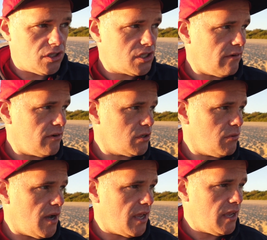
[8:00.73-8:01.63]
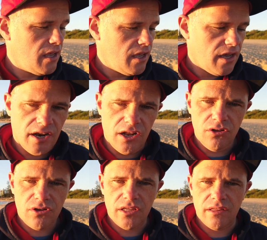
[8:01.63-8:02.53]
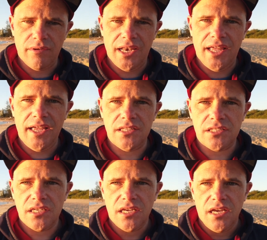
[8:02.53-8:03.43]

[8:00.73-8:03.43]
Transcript: that scurries away. And I look at my lens,